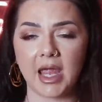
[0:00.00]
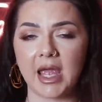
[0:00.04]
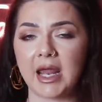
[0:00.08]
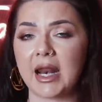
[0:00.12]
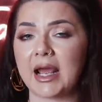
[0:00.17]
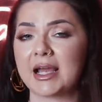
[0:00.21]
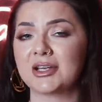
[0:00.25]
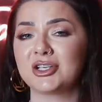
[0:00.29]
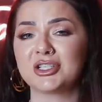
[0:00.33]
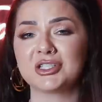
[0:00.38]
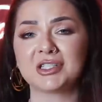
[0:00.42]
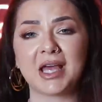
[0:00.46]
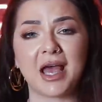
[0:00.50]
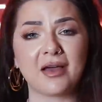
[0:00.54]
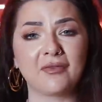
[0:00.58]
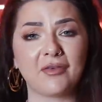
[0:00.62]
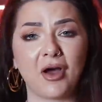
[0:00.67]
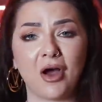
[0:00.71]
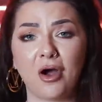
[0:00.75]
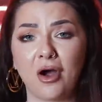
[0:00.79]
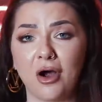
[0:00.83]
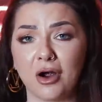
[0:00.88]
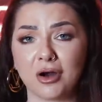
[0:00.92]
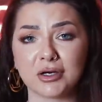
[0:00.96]
And I just have
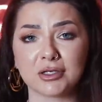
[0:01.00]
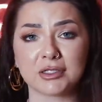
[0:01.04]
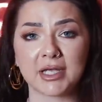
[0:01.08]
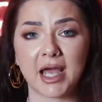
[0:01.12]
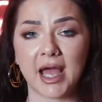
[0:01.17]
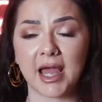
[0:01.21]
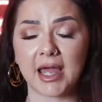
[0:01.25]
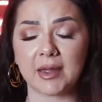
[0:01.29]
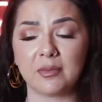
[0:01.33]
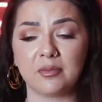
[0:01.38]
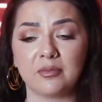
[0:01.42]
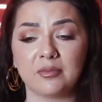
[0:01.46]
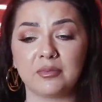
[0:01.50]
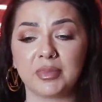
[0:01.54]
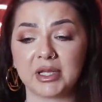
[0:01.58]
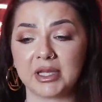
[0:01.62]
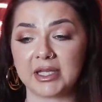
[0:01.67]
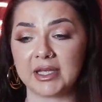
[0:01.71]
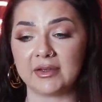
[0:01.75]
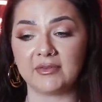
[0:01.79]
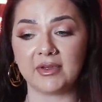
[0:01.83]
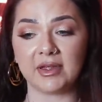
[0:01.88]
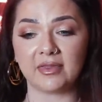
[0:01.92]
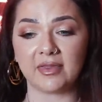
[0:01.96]
a hard time
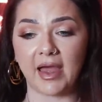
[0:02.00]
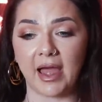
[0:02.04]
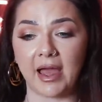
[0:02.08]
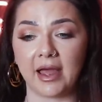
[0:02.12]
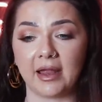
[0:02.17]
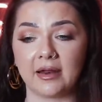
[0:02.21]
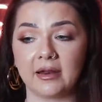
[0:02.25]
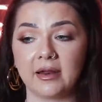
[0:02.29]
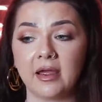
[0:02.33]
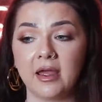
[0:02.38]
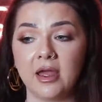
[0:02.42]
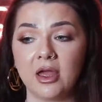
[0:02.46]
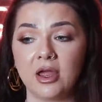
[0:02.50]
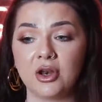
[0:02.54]
believing that,